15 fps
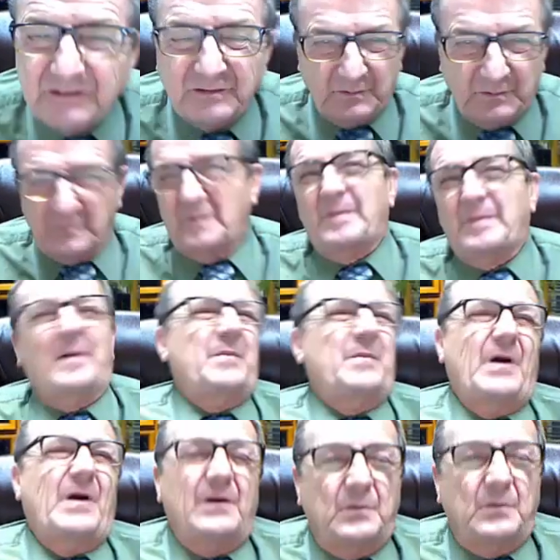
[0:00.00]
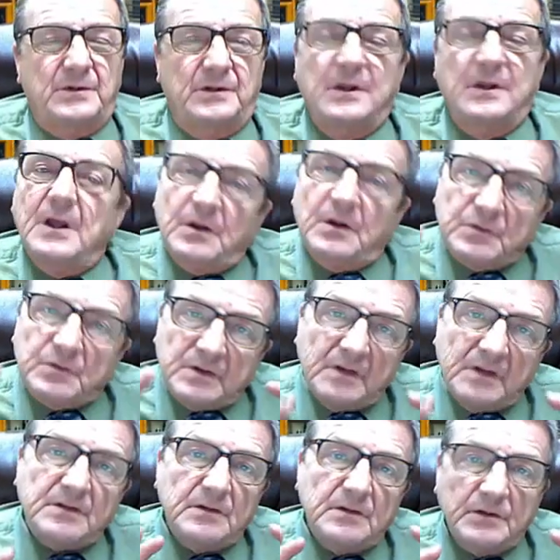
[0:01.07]
we're bombarded with it. So you have
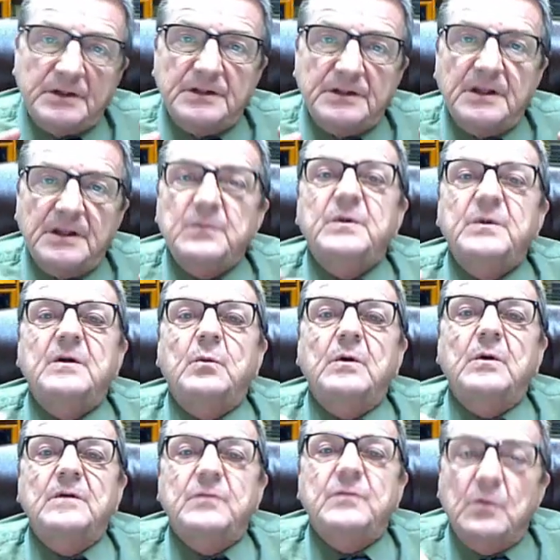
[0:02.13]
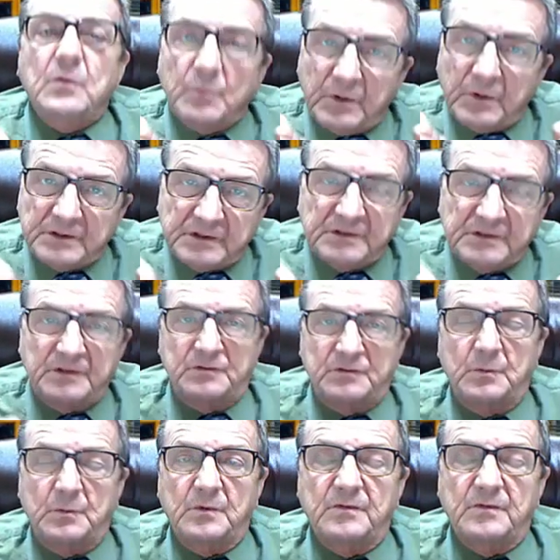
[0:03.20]
to look at that, be aware of your own prejudice,
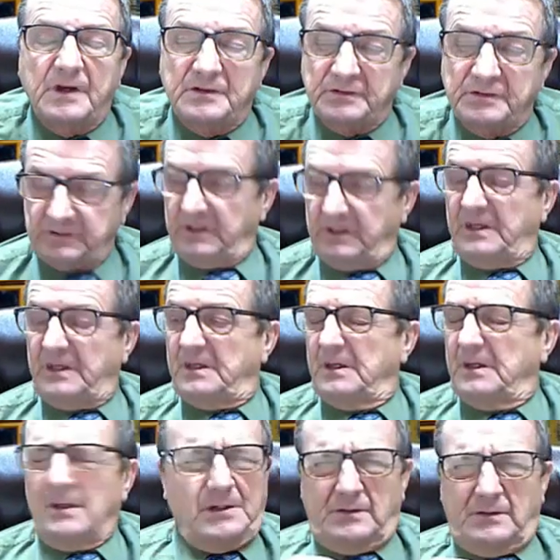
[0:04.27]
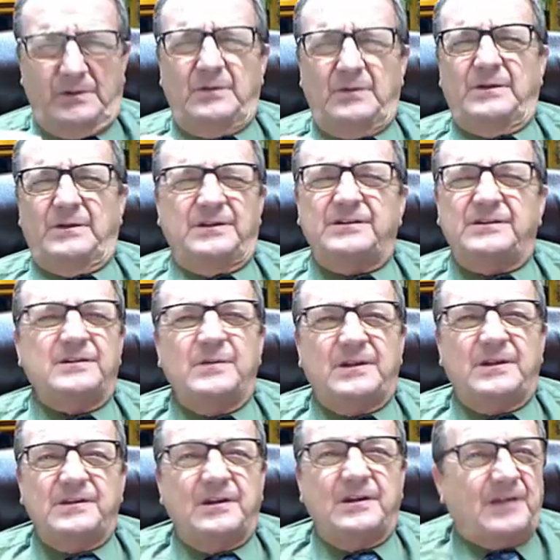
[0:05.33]
supervise, and say, hey, wait a minute, this doesn't make
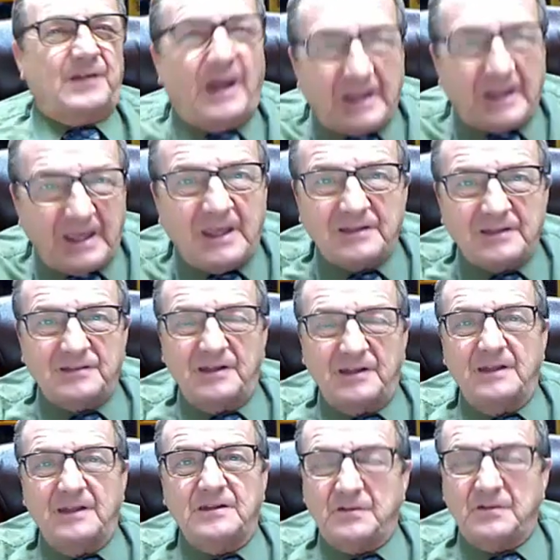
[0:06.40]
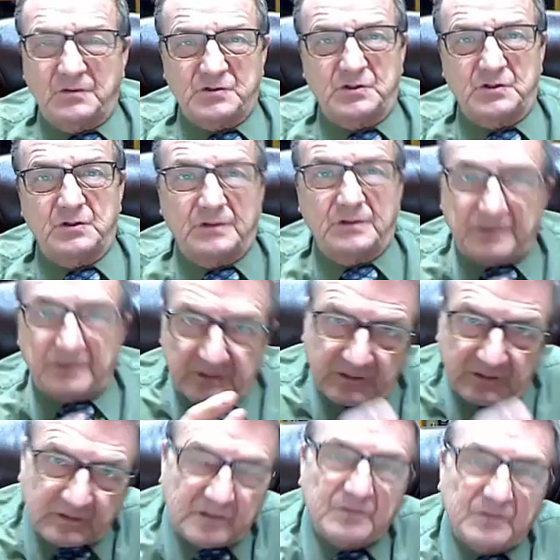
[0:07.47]
sense. I can't say this for sure.
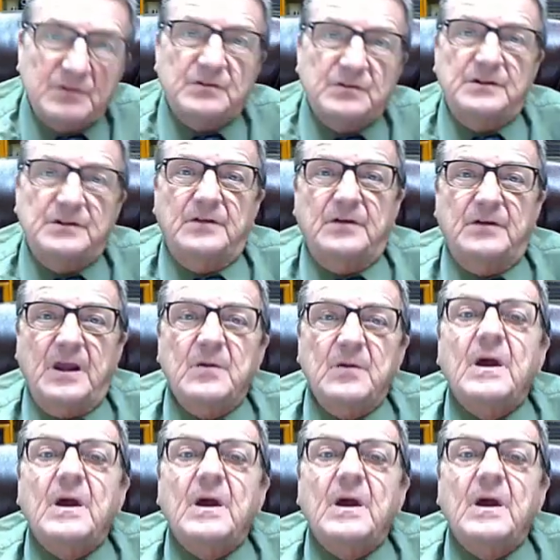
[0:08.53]
This individual never have.